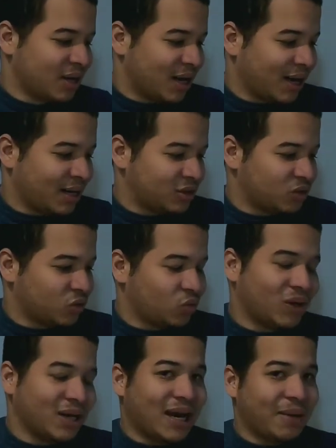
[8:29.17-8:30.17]
and so
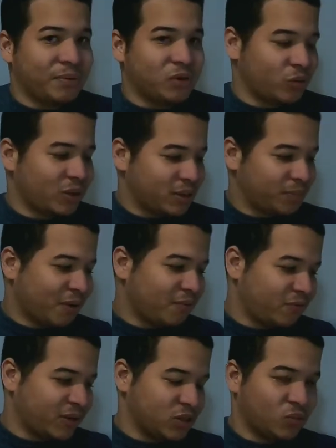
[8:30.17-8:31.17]
what happens when it's
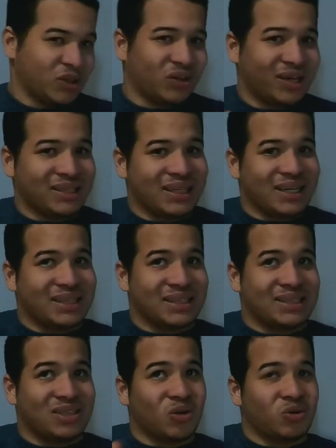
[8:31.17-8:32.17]
buffering is when your internet
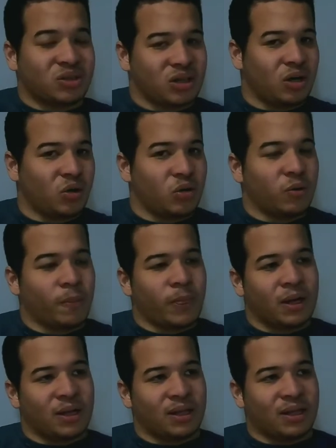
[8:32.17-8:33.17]
is so slow
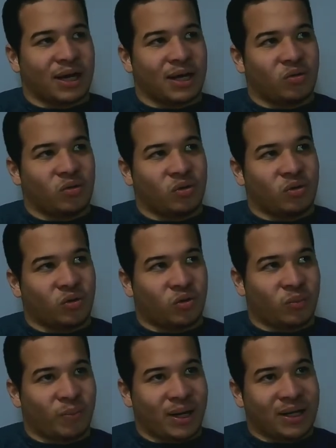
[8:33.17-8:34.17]
that
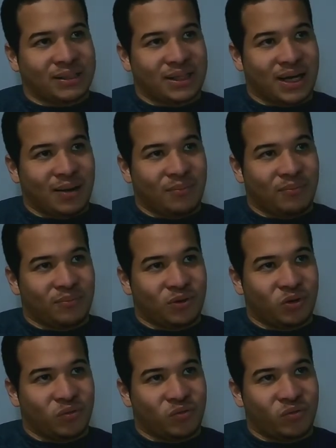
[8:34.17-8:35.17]
by the time
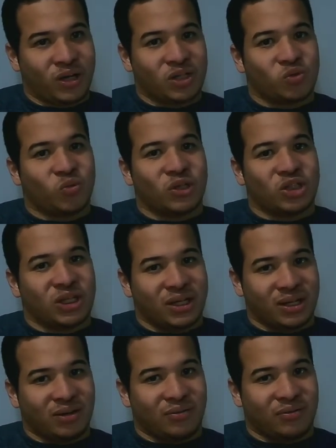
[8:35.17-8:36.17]
you finish
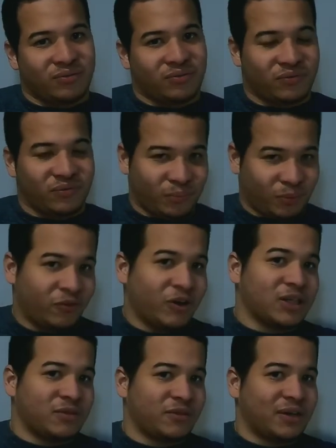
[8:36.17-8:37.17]
watching the
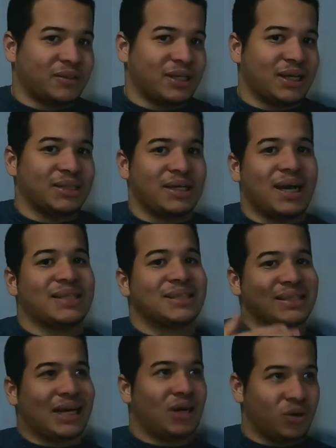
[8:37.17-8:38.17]
first 5 seconds, it
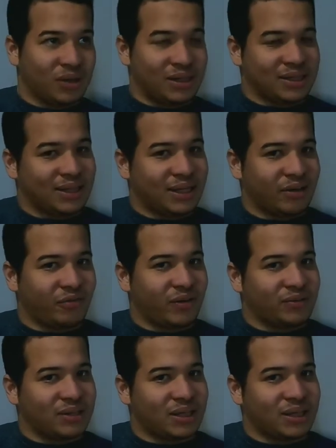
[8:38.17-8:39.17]
hasn't downloaded the second
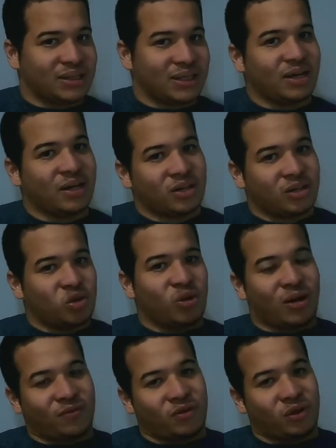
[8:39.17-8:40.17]
5 seconds yet. So you
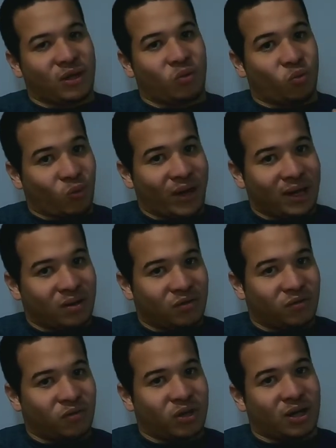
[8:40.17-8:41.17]
have to then wait
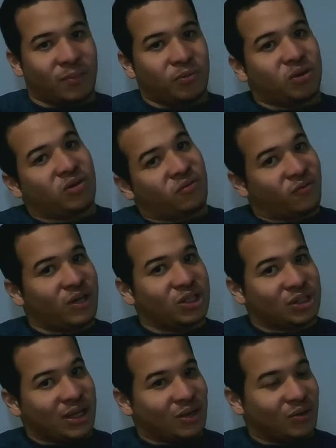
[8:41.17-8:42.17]
for the computer to
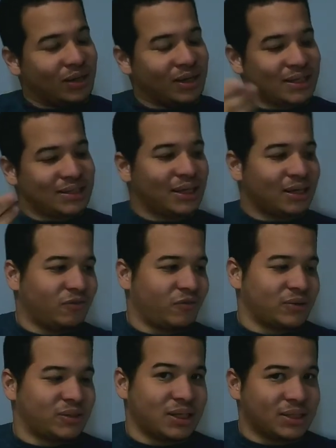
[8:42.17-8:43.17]
finish downloading that second
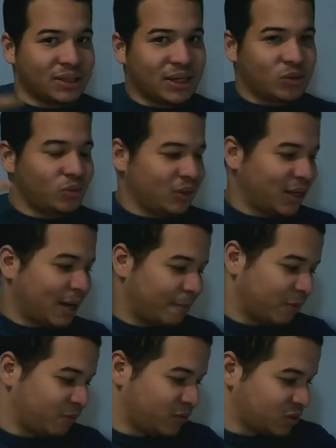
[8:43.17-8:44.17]
5 seconds. And that's where you get that
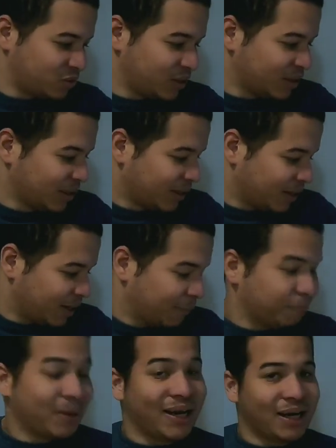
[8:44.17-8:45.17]
buffering screen.
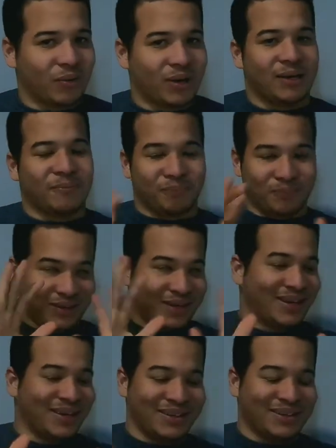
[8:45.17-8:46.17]
But anyway,
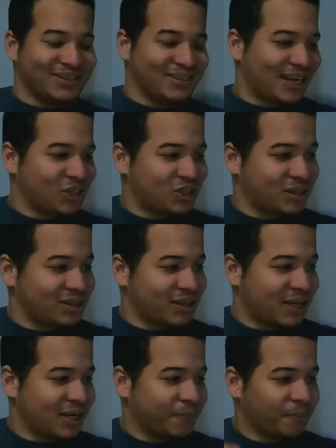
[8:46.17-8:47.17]
tangent
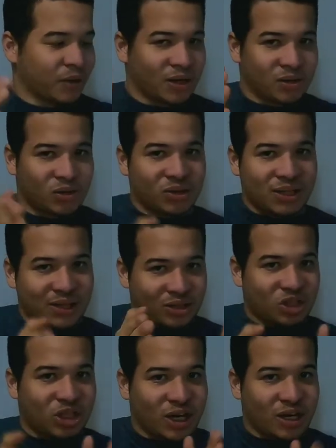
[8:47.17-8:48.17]
aside, those little
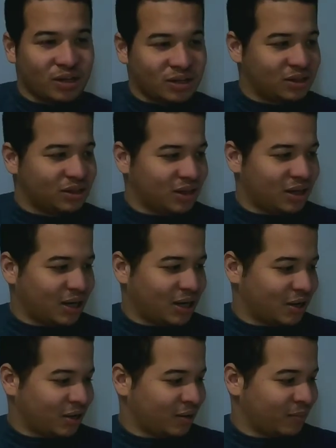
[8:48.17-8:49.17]
chunks
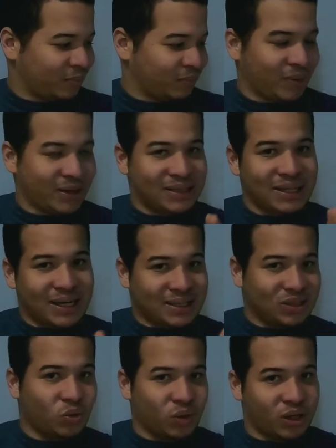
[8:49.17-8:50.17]
are basically get
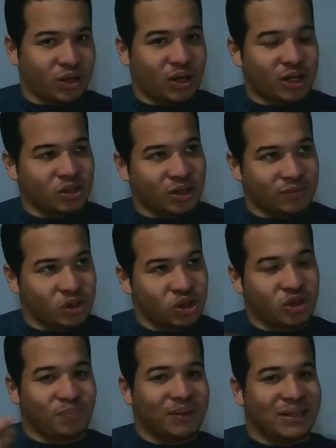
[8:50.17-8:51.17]
stored on your hard drive and
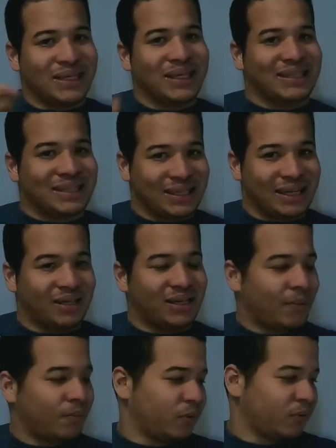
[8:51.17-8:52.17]
should be deleted. They're
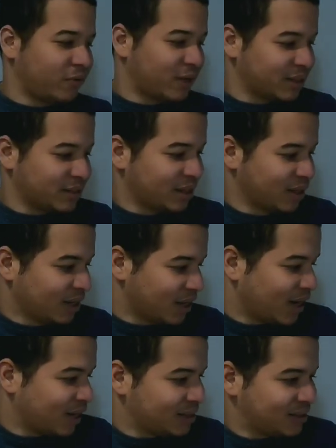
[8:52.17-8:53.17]
temporary files,
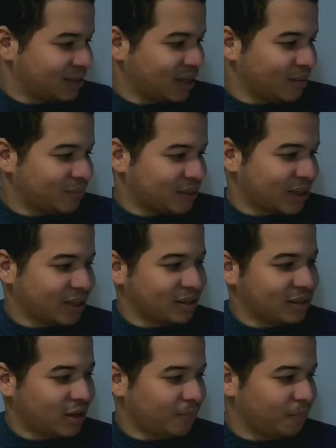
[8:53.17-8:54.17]
and it seems like
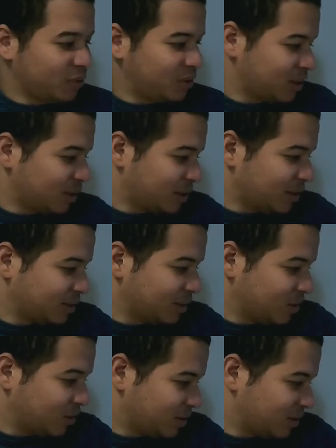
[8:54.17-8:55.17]
the computer
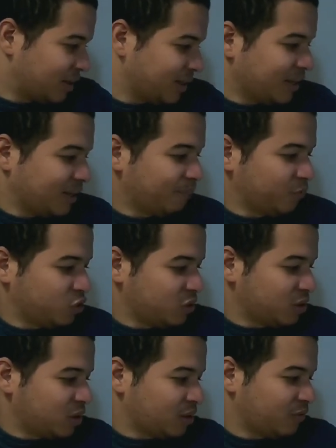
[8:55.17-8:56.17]
did not delete them due
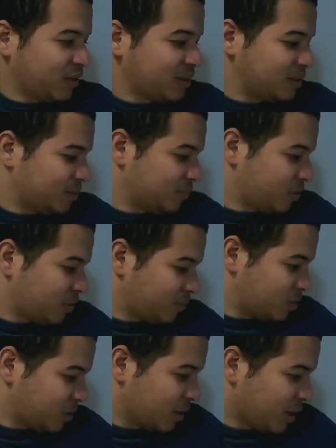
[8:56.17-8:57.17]
to file system
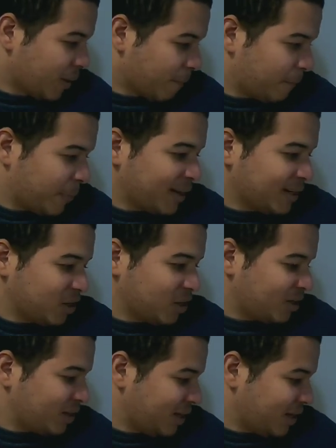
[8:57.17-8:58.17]
corruption. But the
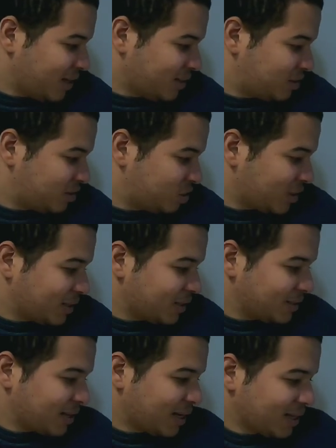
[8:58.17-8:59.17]
good thing is, check
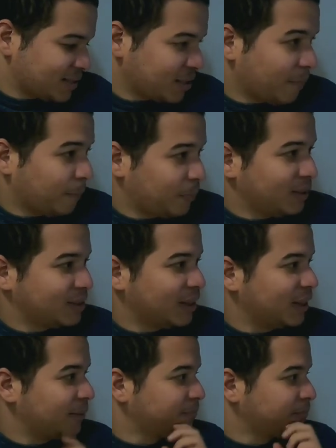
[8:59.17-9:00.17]
disk has
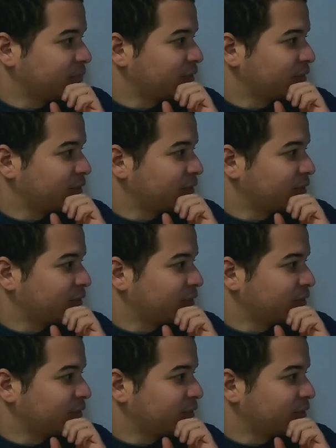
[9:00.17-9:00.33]
completed.